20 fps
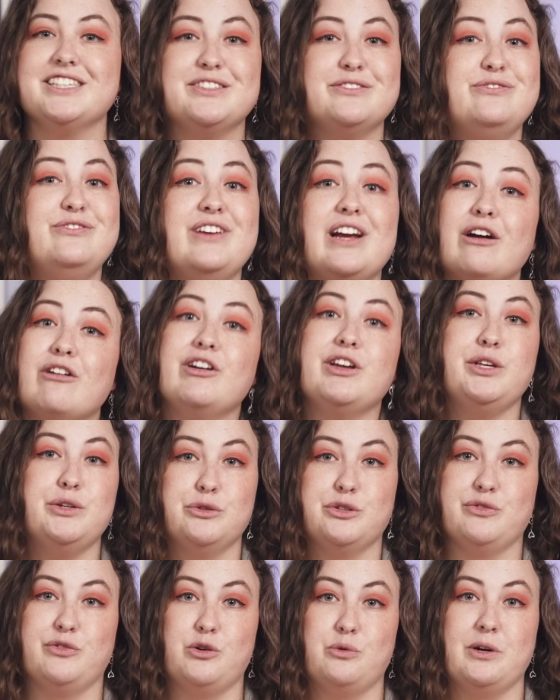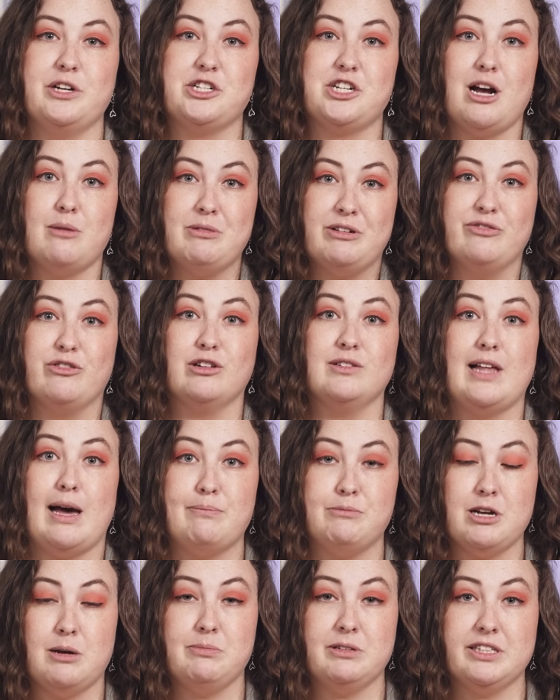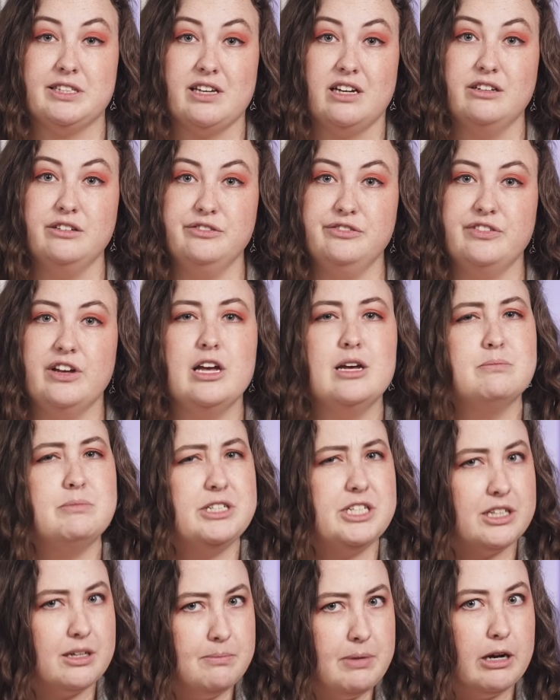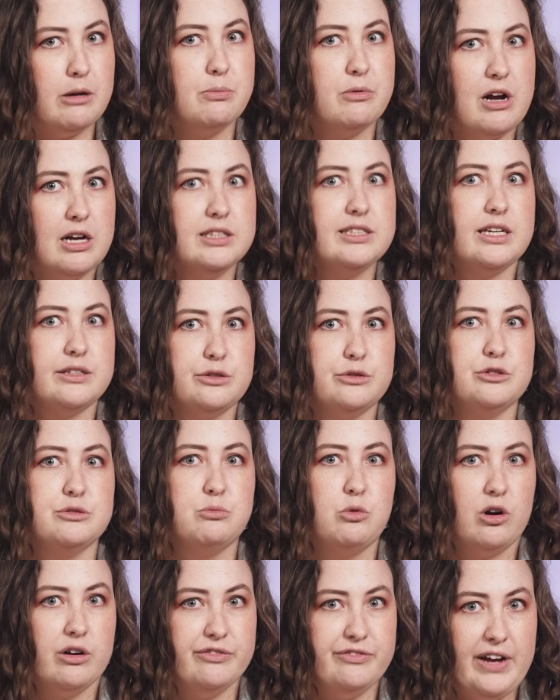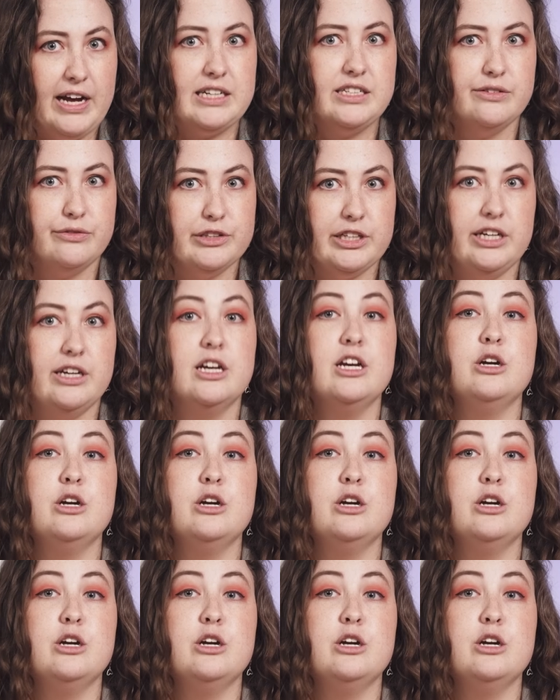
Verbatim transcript: is very useful when shopping for a laptop itself, but to compare processors more effectively,